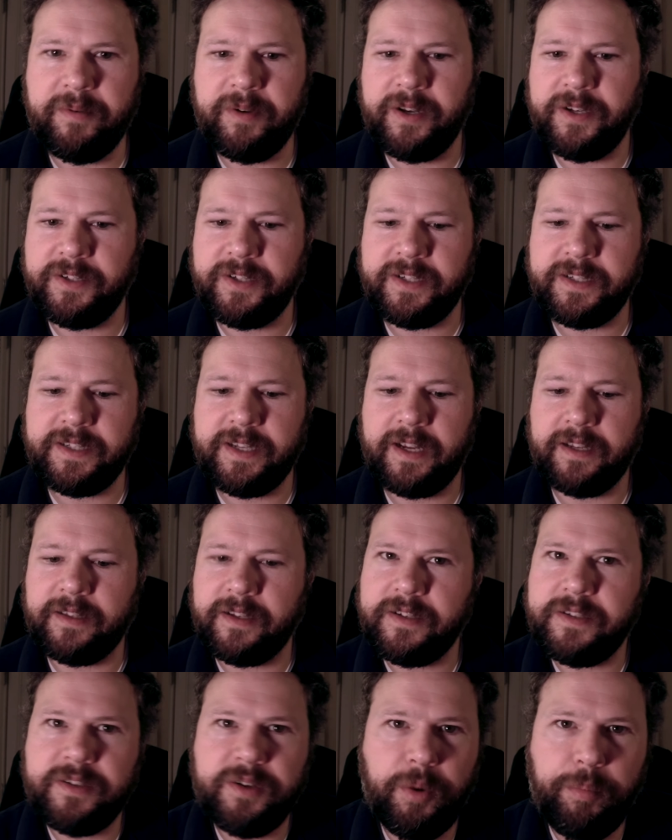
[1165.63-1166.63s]
And it's just like,
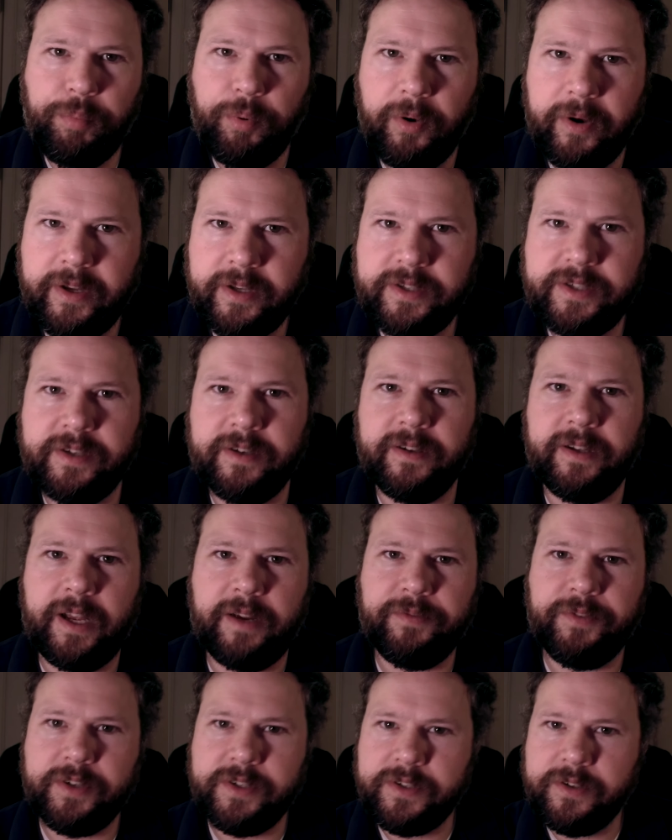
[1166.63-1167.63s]
there's no point to your
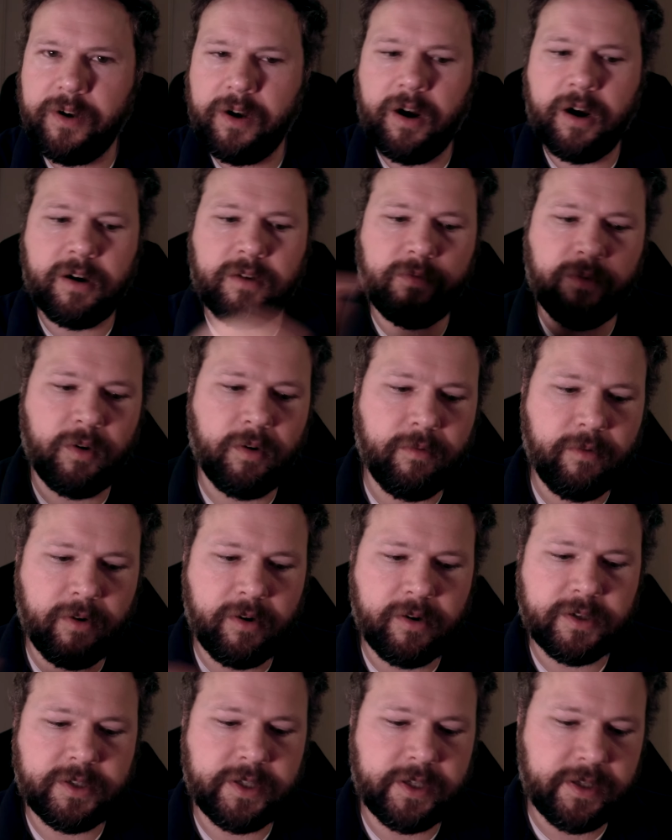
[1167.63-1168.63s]
life. There's no
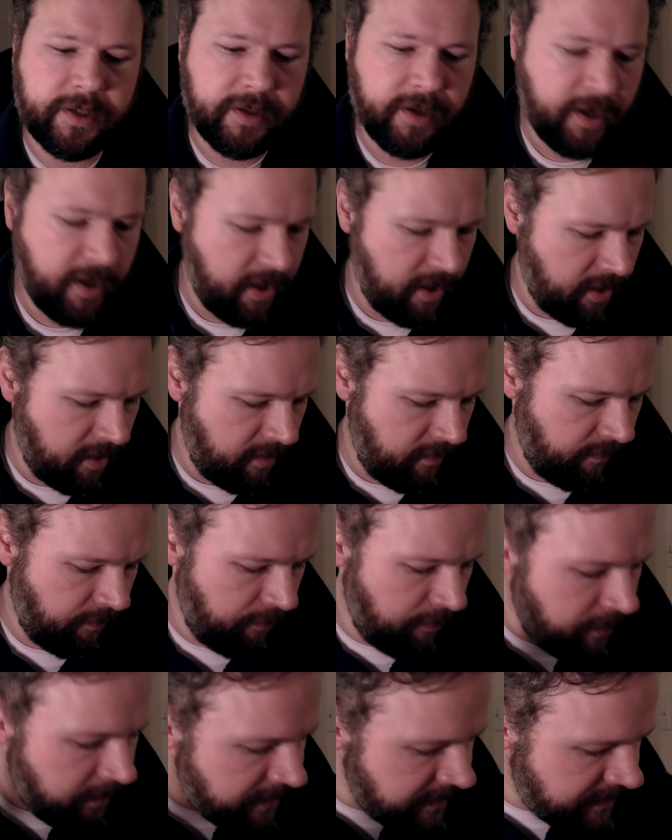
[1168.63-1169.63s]
overarching
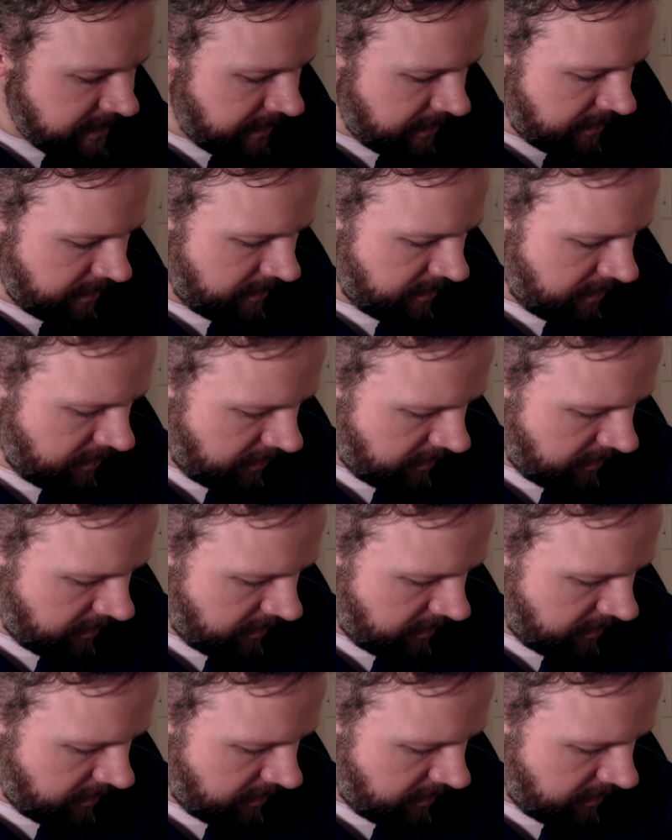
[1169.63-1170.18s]
reason.